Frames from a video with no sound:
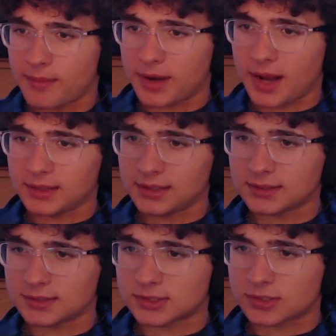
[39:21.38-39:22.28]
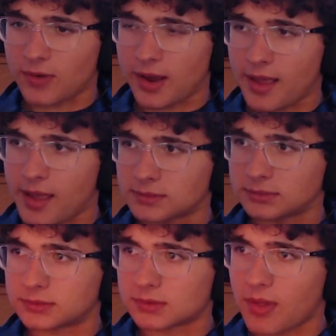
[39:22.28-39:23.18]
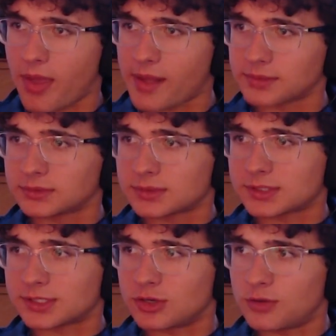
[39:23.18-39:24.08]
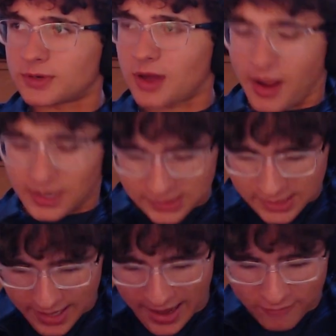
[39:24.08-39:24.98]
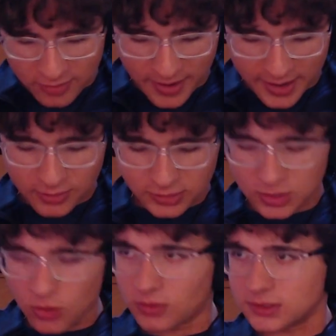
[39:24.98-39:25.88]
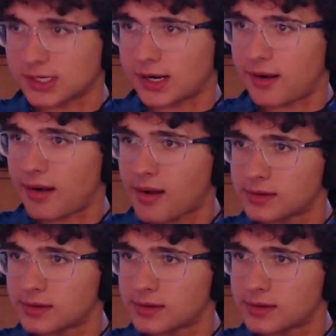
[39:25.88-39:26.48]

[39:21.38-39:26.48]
But I think this looks great. I mean, Snoop Dogg is in it. Everybody who's cool is in it.